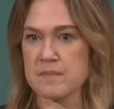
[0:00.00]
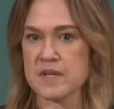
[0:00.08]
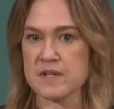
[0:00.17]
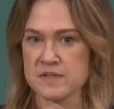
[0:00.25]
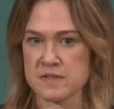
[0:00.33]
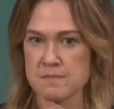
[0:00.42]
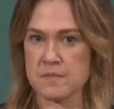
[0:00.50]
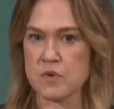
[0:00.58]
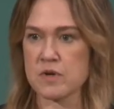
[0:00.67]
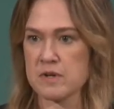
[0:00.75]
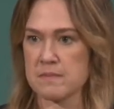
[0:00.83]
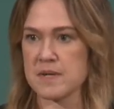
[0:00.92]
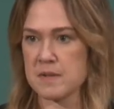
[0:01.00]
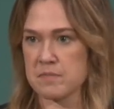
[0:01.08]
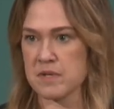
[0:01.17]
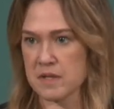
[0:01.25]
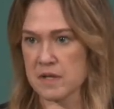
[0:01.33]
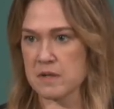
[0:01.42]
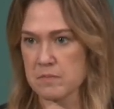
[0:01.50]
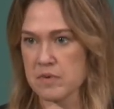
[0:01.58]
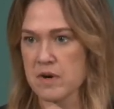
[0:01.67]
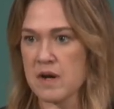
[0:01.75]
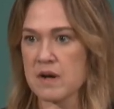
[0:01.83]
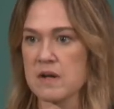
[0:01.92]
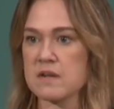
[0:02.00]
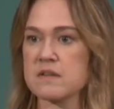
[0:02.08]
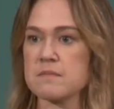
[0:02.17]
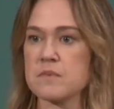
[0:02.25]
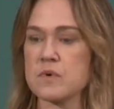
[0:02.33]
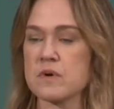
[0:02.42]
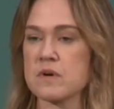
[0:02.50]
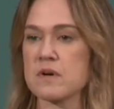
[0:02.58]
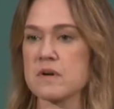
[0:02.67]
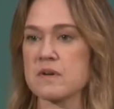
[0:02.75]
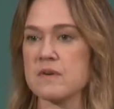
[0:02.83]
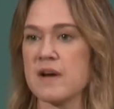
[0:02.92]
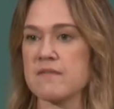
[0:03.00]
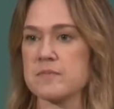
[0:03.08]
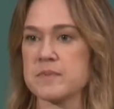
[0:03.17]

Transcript: because the more you manipulate a product, the more you have the